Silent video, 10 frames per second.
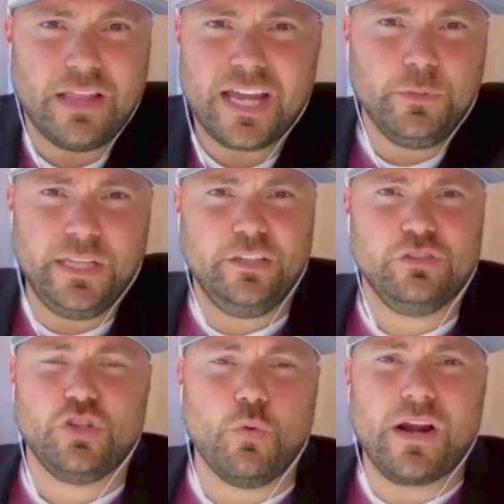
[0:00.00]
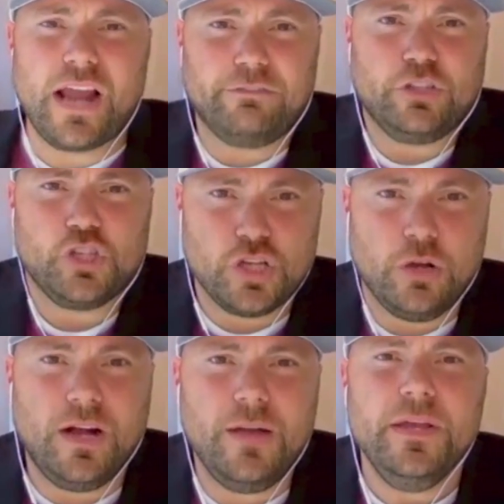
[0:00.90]
A lot of millennials don't want to have to
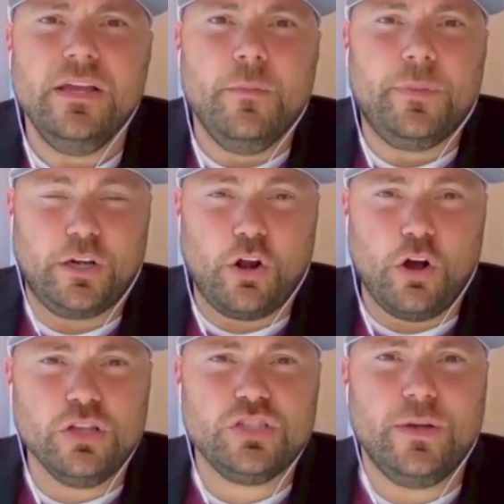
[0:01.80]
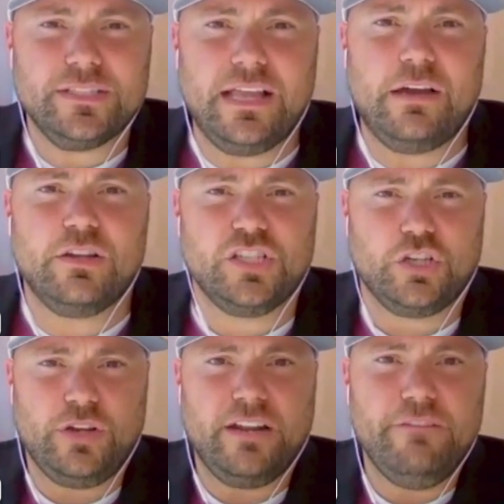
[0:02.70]
show up, but it also has allowed
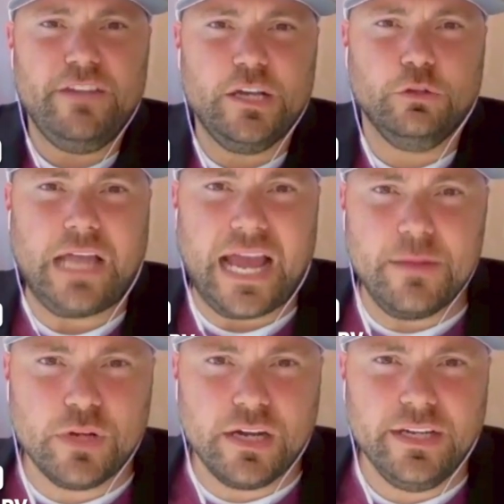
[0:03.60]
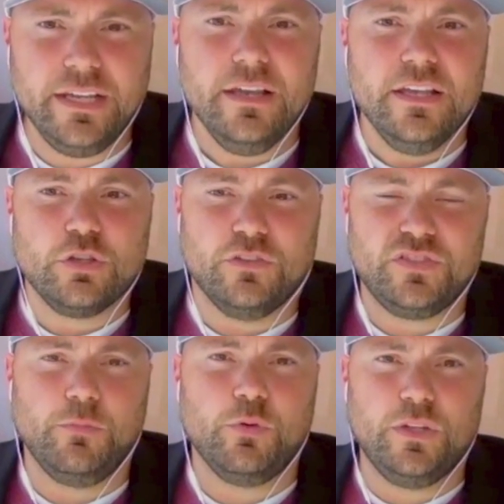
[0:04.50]
us to create a video library.
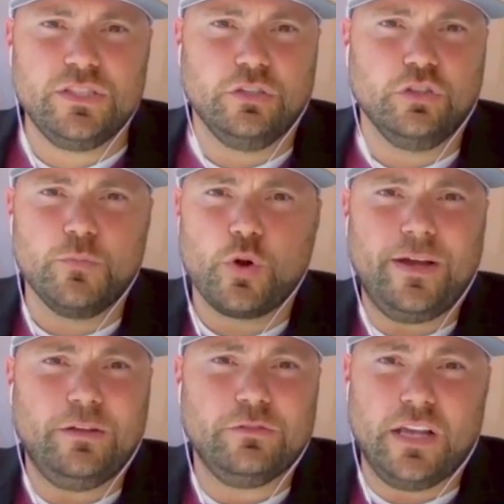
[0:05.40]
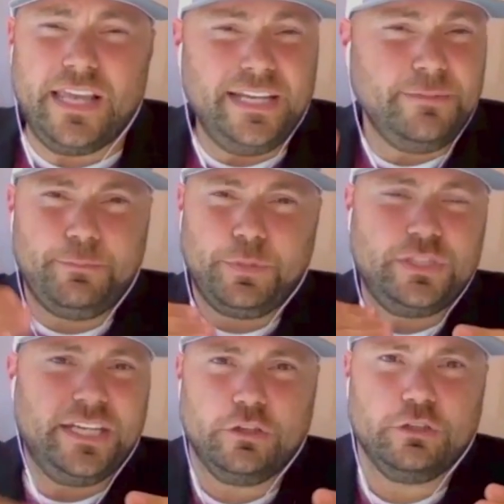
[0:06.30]
So if someone wants to learn more about any
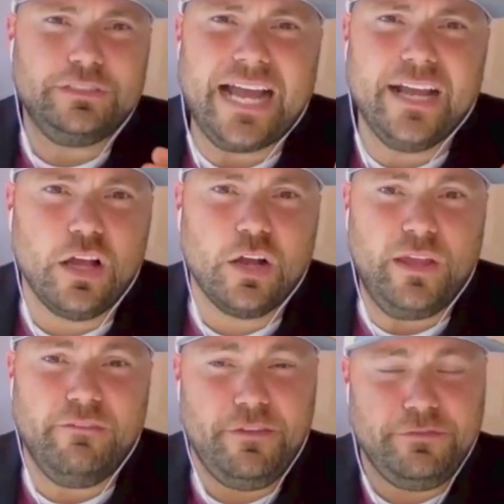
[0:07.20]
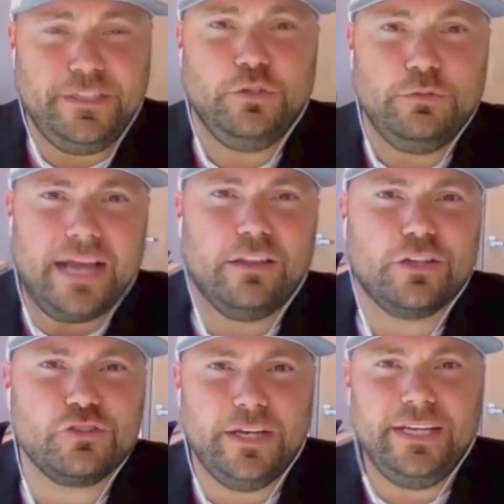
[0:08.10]
particular dialogue, we have 52
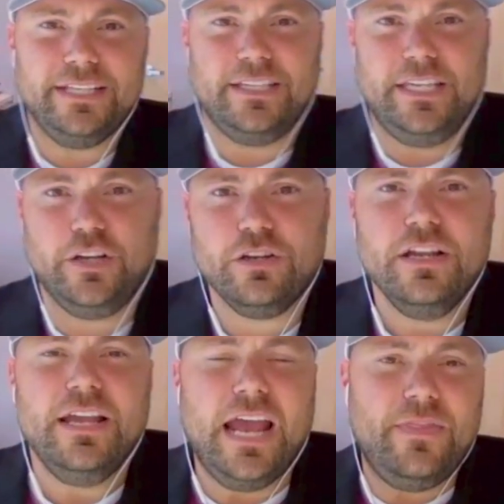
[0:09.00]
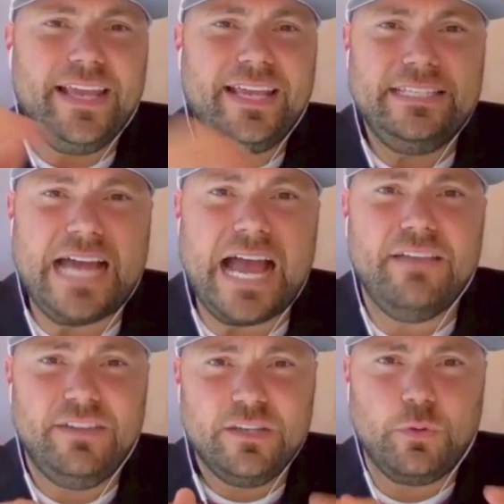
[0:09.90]
dialogue trainings a year, and they can
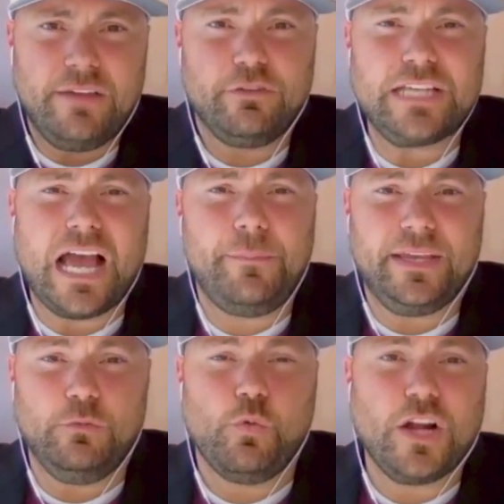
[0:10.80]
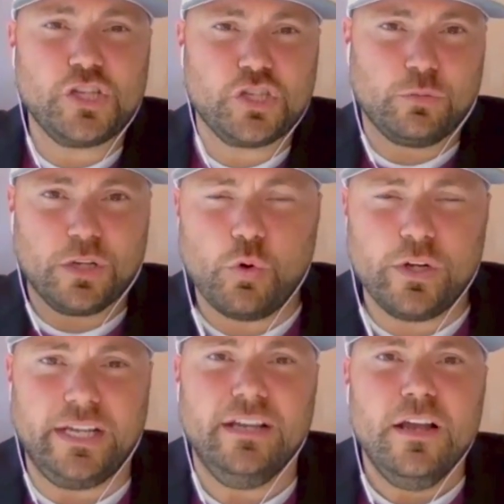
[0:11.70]
dive into whatever topic and watch the
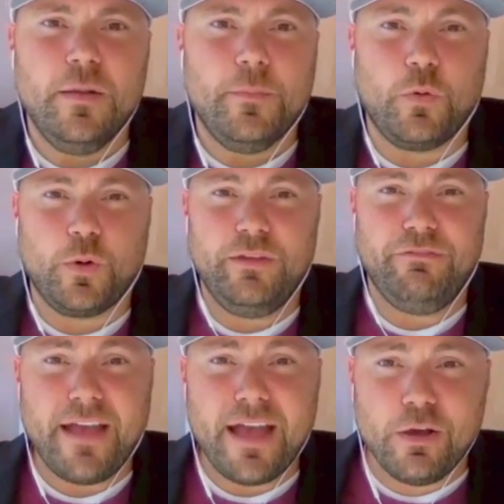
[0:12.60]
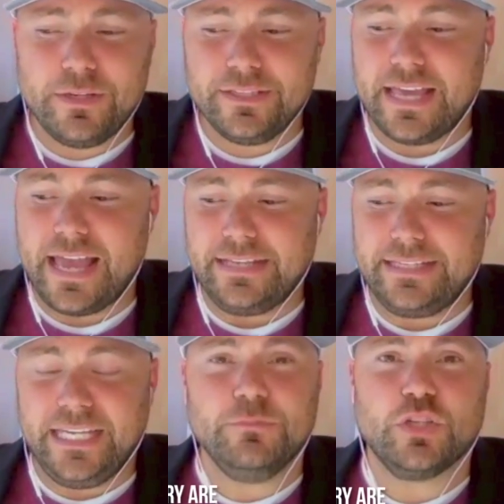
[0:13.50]
recording. But where we found is
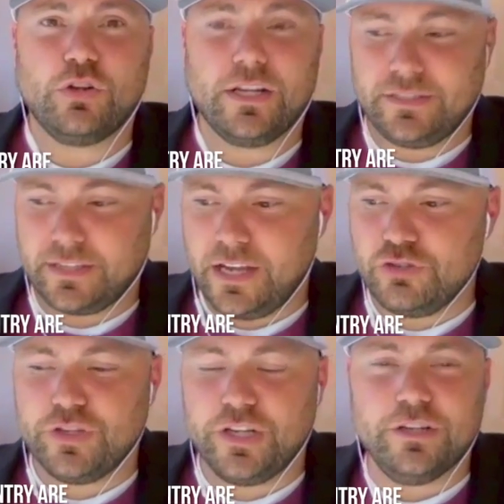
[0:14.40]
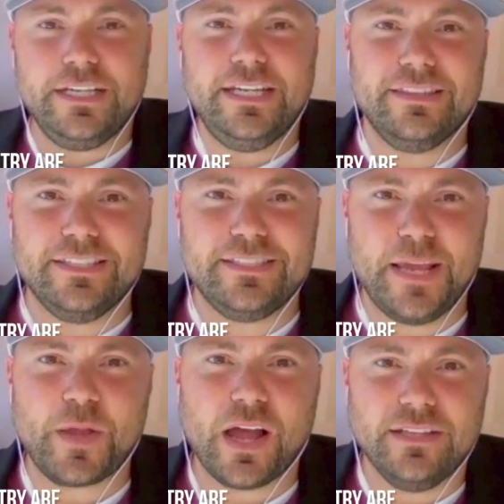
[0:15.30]
that teams across the country are needing
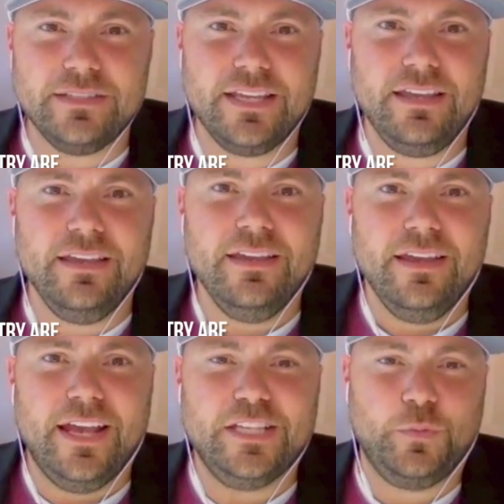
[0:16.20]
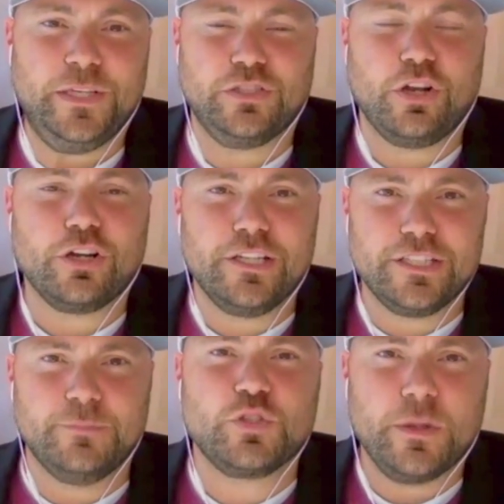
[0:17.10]
this same content. And so we started
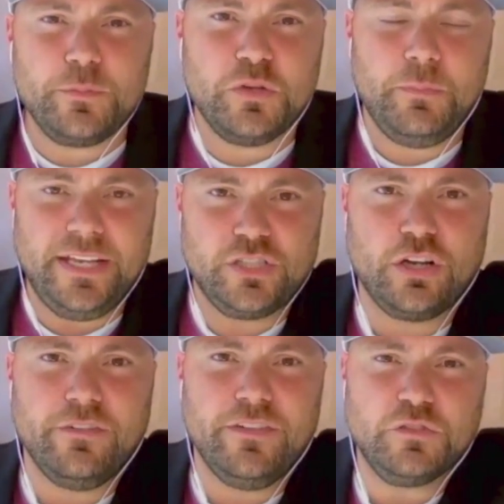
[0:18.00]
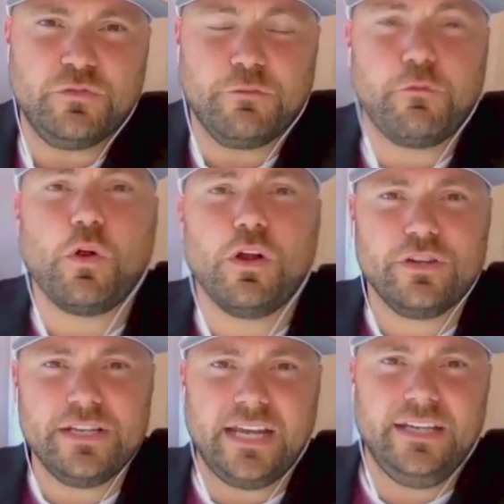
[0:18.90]
a subscription-based service for
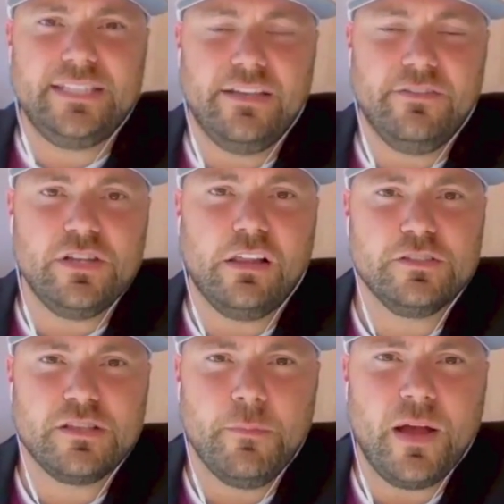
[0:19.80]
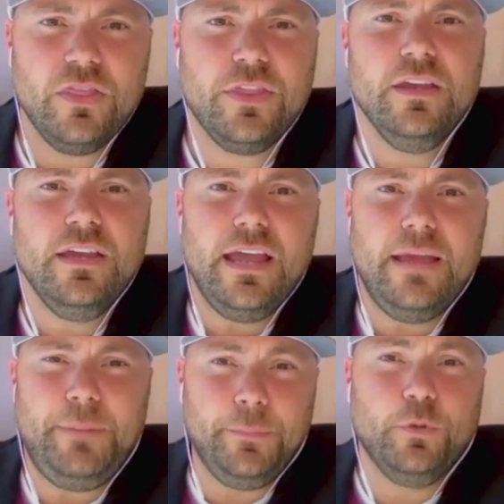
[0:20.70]
$497 a month.
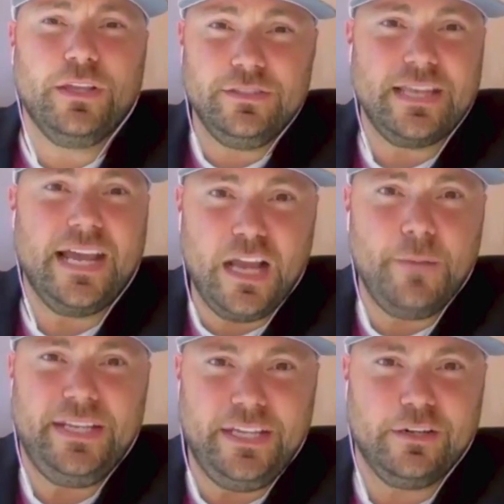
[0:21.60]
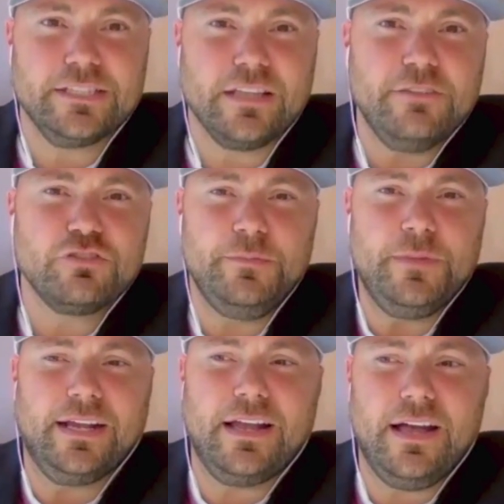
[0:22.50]
People can sign up at
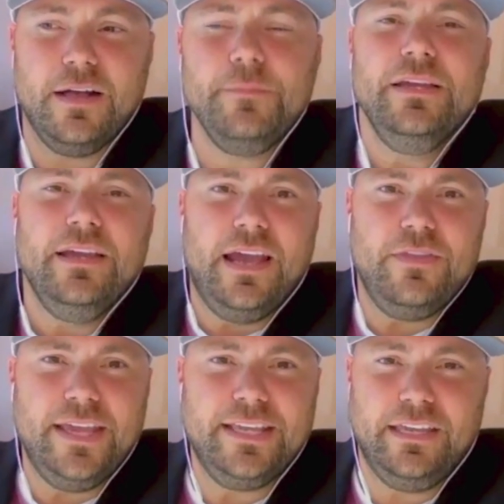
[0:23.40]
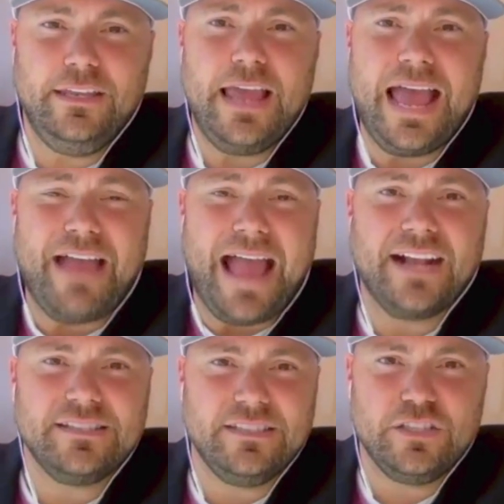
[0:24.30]
erslivestream.com, and they can have
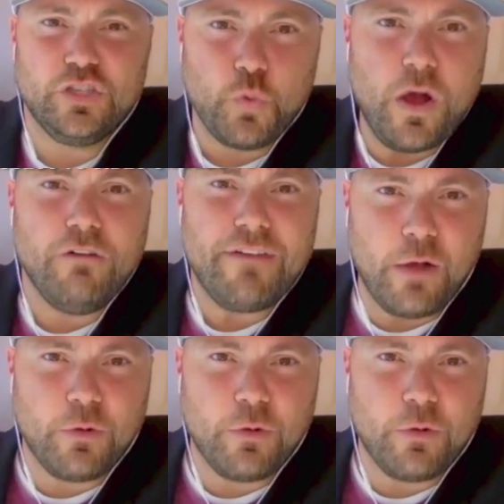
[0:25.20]
access to 12